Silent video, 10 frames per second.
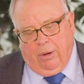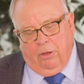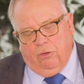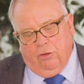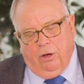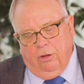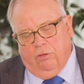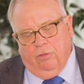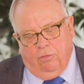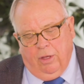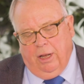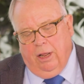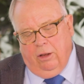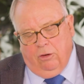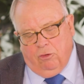both sides of
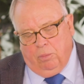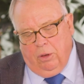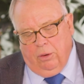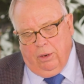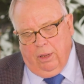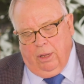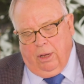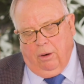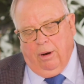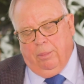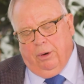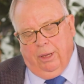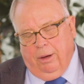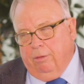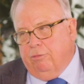any dispute are able to
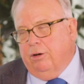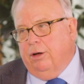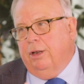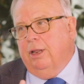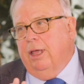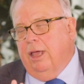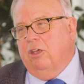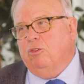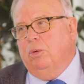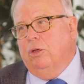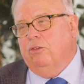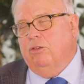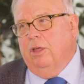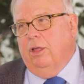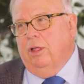go and find
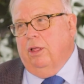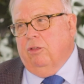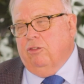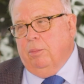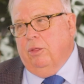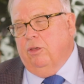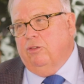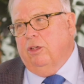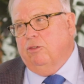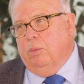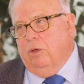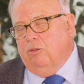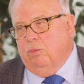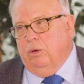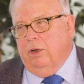experts. Some of these
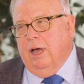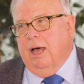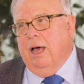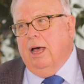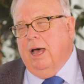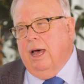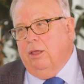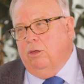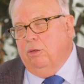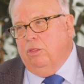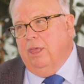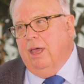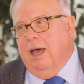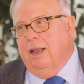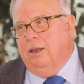experts would argue the
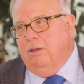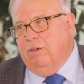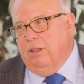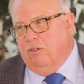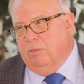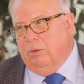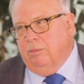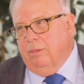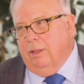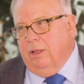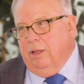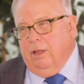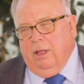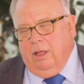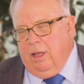undefensible,
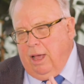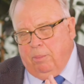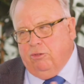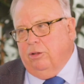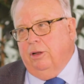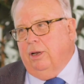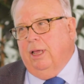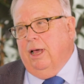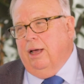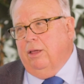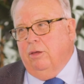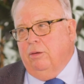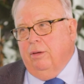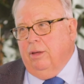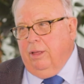absolutely
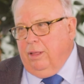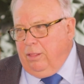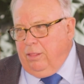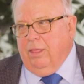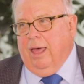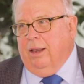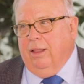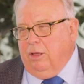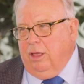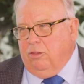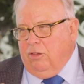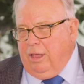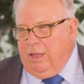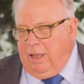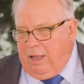argue that. It's
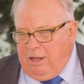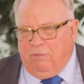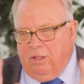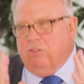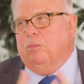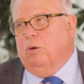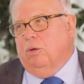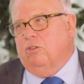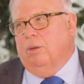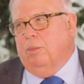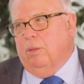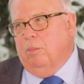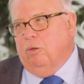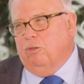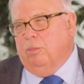indefensible what some of
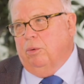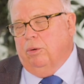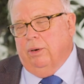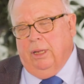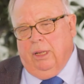them will support.